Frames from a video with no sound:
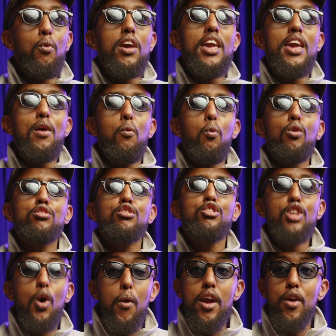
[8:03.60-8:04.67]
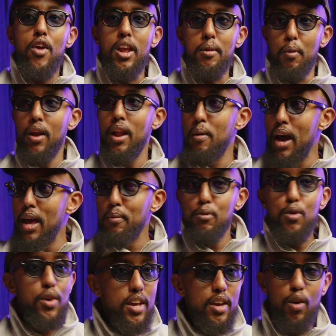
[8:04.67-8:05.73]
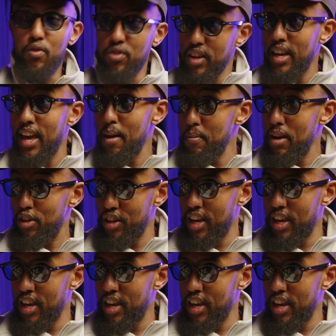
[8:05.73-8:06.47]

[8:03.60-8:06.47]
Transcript: It was so incredible. And I'm looking, Ken actually